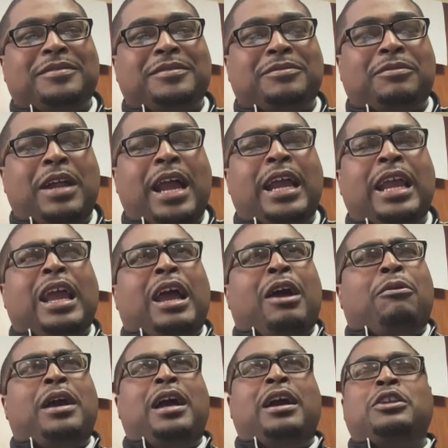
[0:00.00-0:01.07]
right.
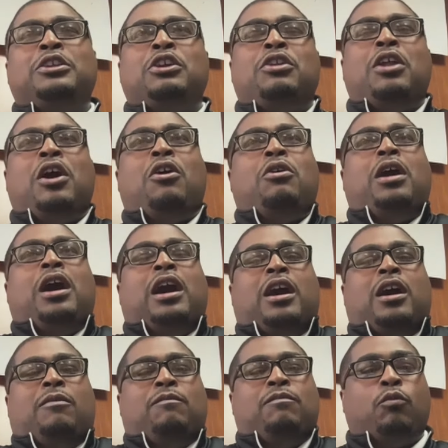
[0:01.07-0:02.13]
Well, you know,
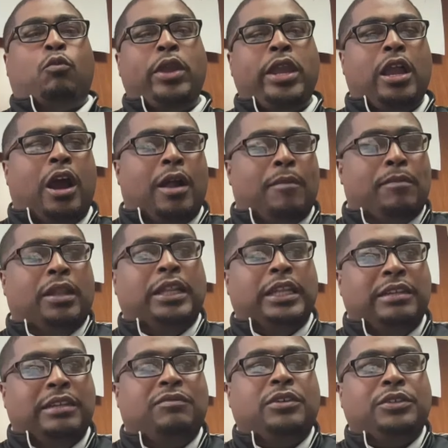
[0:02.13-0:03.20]
um, we are
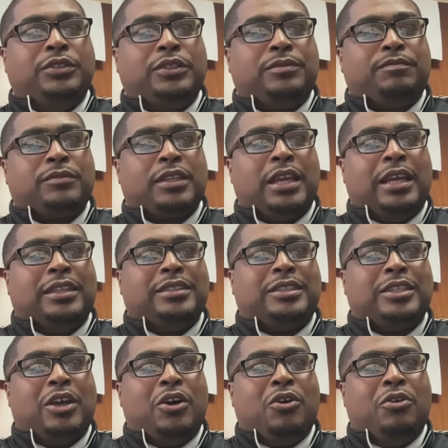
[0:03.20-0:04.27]
believers. And
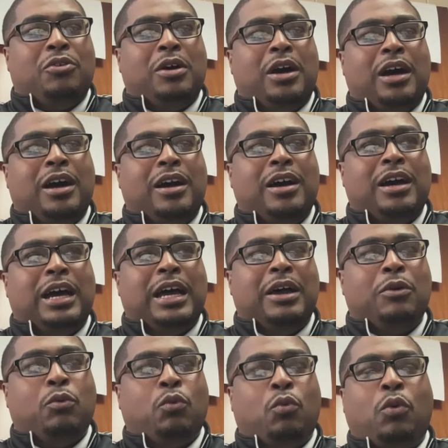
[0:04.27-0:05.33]
so uh,
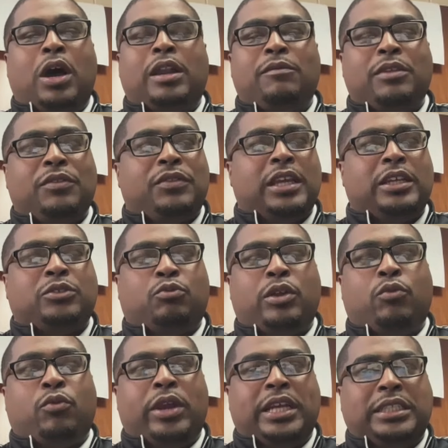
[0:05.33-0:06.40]
one of the things we
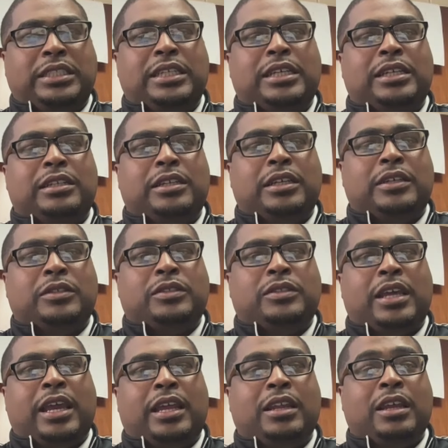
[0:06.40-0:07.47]
rest in is
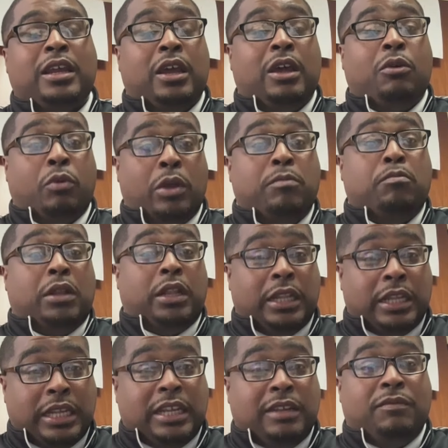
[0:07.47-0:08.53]
that we
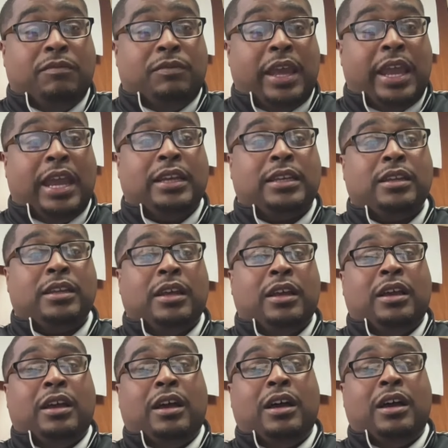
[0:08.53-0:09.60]
believe that
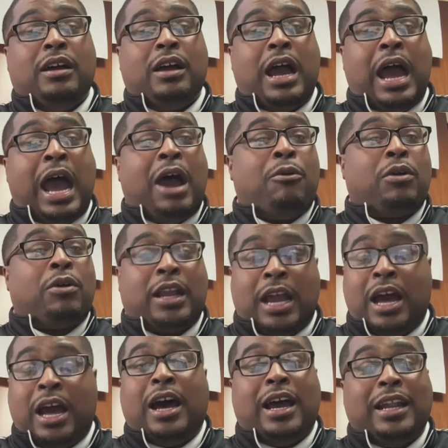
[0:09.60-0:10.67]
uh, our
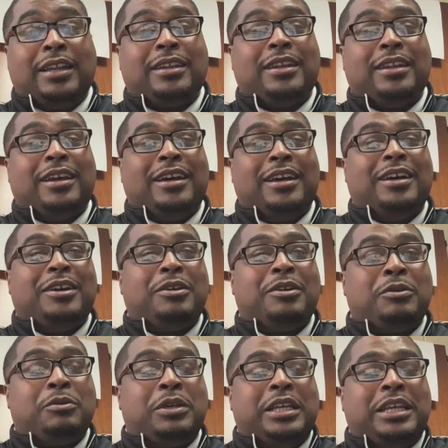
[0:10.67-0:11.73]
God uh,
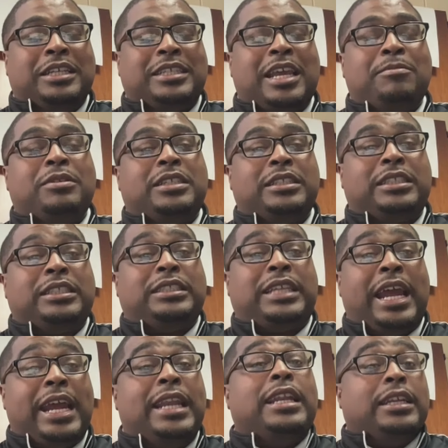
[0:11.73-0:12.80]
is able to
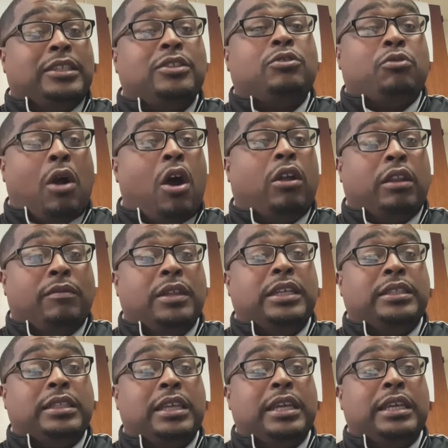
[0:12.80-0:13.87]
sustain us through all of
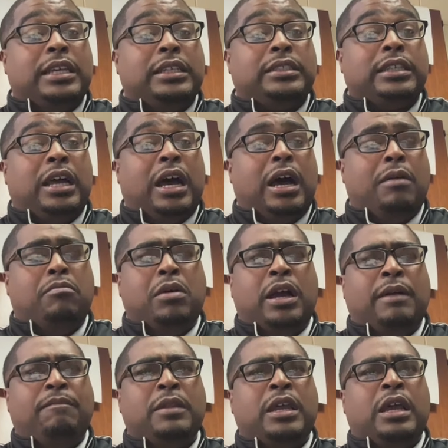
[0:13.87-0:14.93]
these things. Uh,
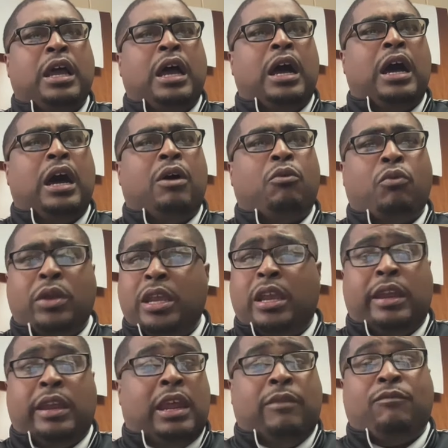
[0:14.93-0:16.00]
but uh, we,
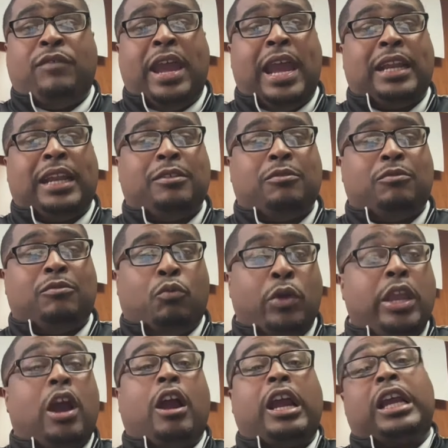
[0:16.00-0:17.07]
in, in fact,
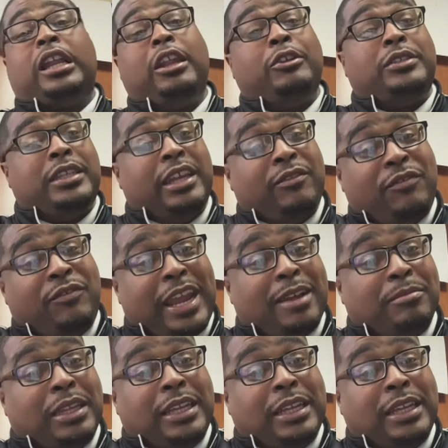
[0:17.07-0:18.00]
we are a close knit family.